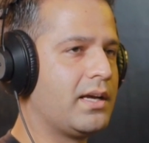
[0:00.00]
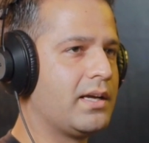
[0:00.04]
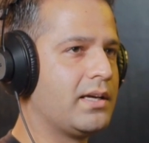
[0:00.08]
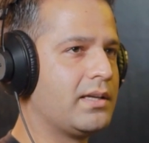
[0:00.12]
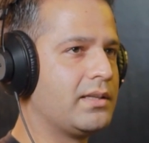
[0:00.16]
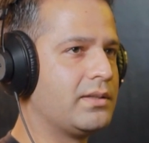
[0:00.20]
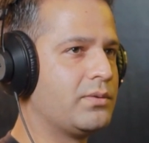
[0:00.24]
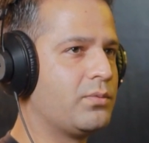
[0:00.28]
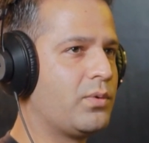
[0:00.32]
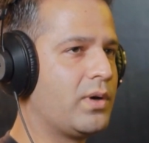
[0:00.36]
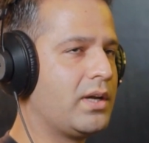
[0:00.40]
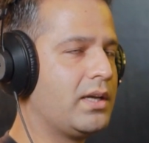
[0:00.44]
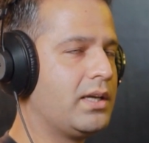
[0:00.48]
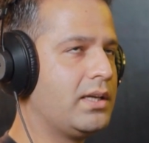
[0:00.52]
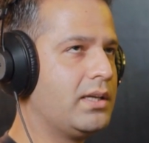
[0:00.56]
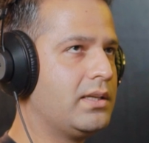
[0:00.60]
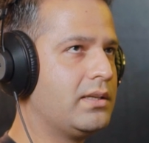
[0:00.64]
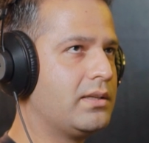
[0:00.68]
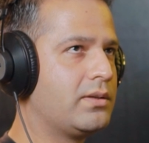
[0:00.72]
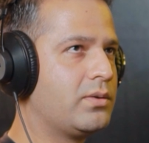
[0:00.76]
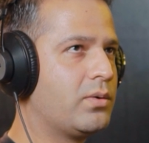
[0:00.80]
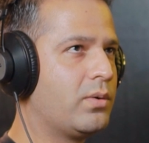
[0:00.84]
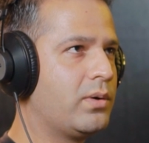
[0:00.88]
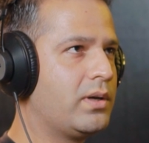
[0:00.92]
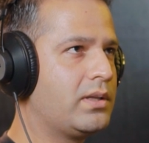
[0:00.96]
And
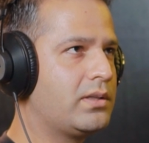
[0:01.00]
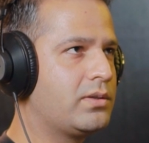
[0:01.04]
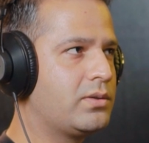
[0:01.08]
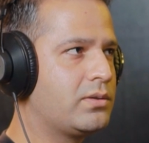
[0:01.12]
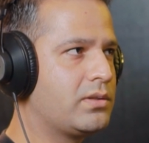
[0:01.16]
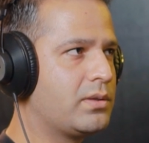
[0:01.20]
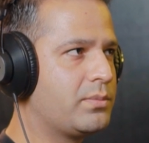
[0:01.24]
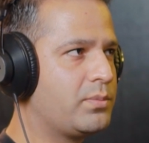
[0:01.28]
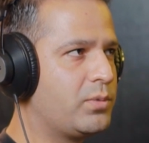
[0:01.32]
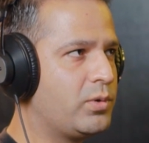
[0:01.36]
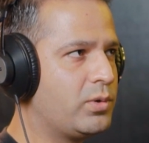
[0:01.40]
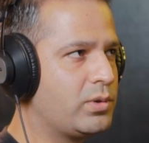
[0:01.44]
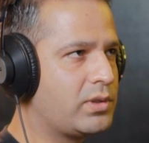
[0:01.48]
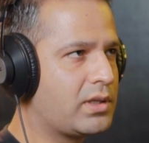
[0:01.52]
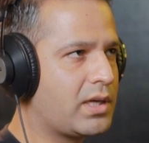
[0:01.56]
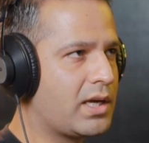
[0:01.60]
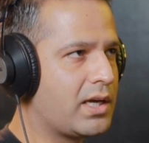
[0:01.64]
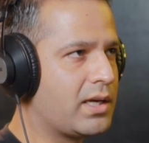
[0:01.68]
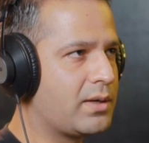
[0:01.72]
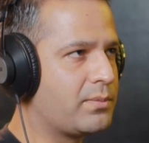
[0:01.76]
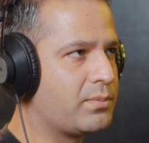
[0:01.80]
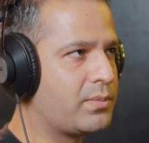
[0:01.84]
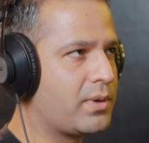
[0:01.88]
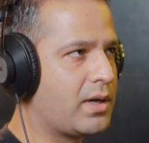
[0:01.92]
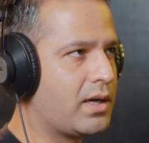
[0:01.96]
while going to the boot
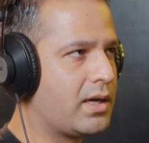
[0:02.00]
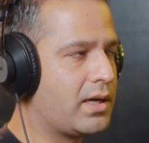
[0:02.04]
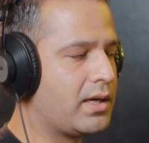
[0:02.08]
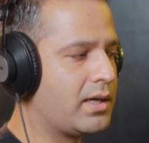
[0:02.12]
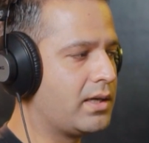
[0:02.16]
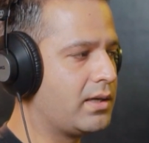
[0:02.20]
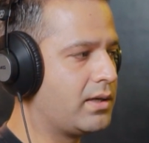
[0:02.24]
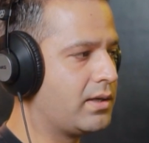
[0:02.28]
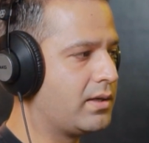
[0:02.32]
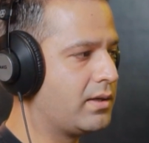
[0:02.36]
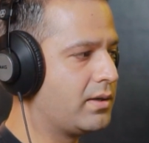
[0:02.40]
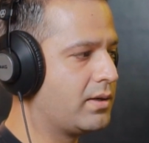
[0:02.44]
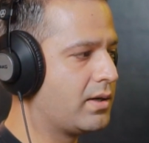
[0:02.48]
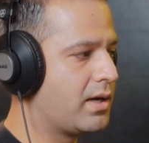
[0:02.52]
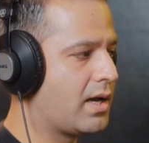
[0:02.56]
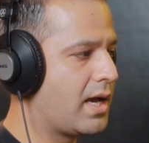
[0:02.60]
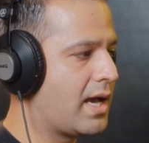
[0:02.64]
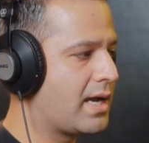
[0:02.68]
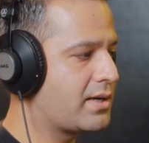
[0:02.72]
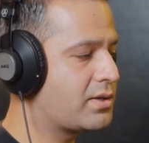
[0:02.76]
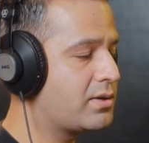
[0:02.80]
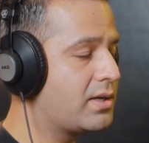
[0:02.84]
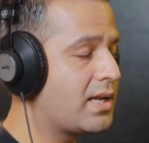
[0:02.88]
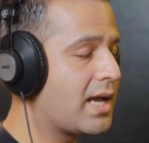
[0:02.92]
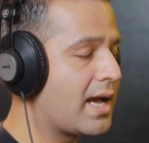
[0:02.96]
camp, I
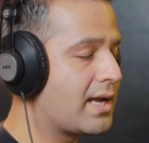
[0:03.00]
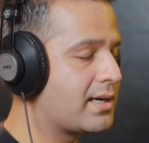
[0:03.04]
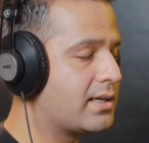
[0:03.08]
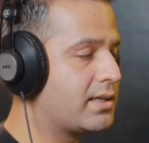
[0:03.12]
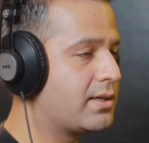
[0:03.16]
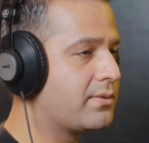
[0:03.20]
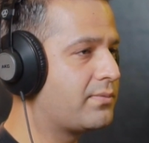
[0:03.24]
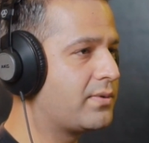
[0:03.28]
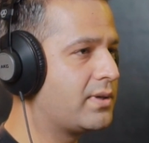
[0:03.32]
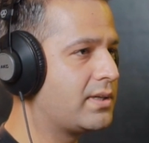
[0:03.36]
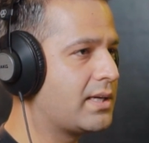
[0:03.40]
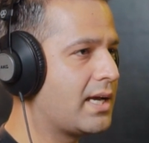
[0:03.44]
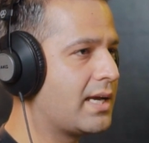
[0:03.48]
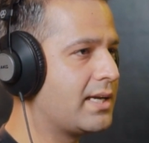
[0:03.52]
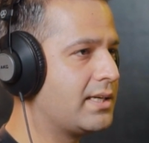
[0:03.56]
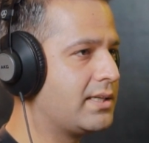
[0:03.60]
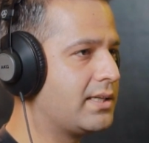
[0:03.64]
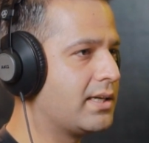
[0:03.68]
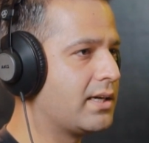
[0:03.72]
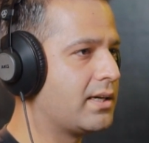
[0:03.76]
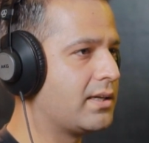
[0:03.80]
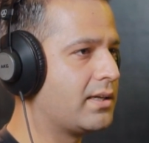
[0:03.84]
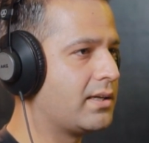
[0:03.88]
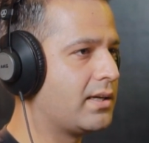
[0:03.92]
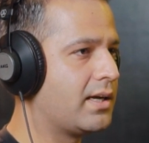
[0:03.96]
actually had a different
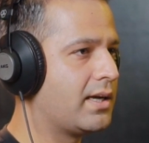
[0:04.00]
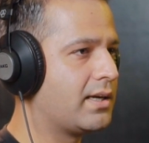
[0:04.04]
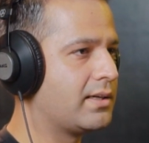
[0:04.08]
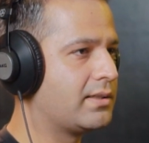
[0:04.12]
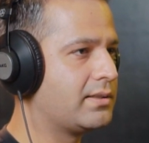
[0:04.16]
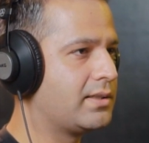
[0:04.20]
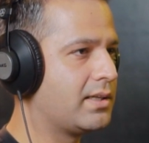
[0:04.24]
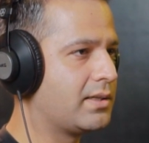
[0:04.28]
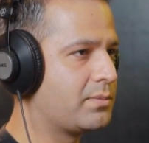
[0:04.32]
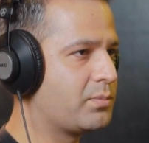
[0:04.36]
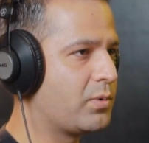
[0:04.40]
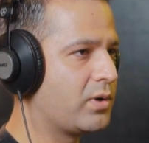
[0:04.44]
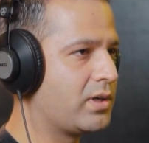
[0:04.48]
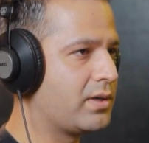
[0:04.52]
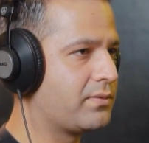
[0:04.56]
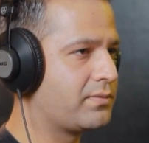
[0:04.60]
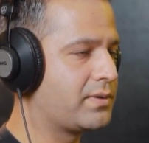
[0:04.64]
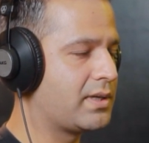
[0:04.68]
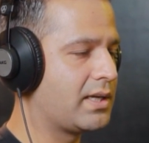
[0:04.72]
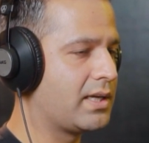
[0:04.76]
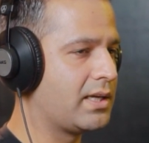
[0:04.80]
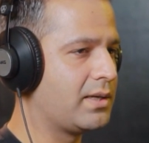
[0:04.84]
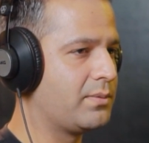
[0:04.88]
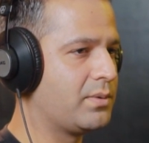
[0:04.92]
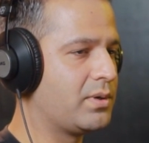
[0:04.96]
idea at that point of
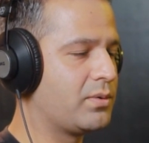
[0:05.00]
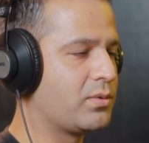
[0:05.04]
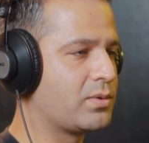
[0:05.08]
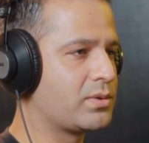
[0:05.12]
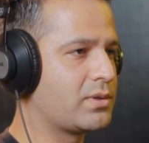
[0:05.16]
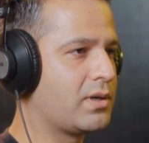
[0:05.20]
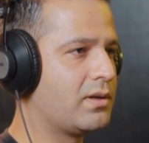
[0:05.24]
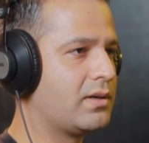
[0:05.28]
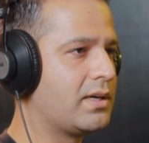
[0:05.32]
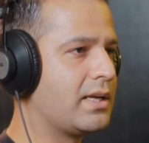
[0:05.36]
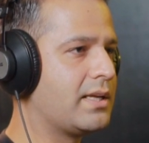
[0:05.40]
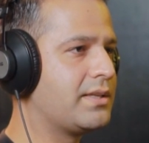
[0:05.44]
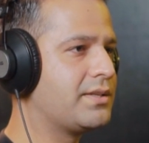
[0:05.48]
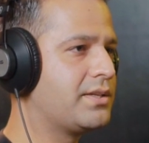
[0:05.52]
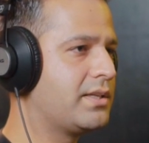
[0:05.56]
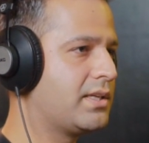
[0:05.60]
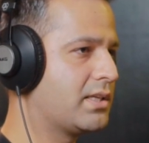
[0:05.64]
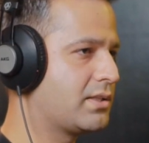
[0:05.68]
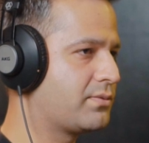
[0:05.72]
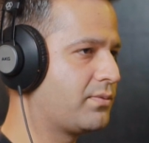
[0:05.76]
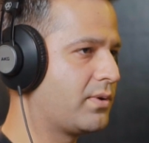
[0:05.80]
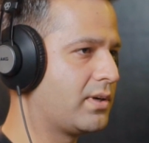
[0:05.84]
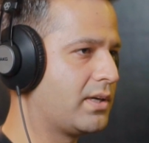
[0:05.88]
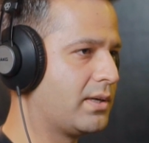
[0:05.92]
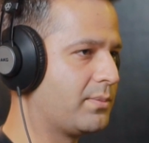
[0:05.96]
time. It was called
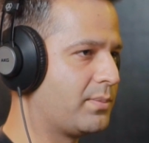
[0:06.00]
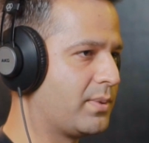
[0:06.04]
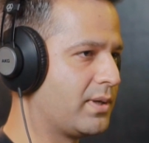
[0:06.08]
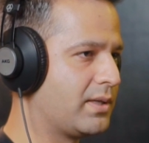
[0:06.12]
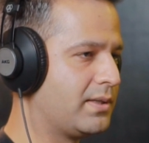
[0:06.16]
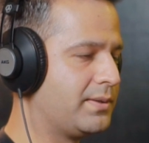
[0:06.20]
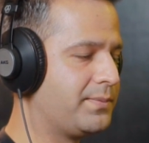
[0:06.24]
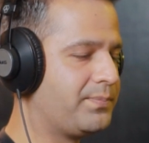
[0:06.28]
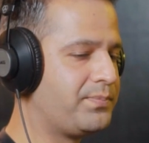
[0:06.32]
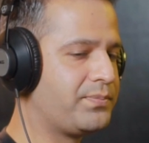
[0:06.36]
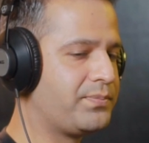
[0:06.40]
Engineers for Nepal.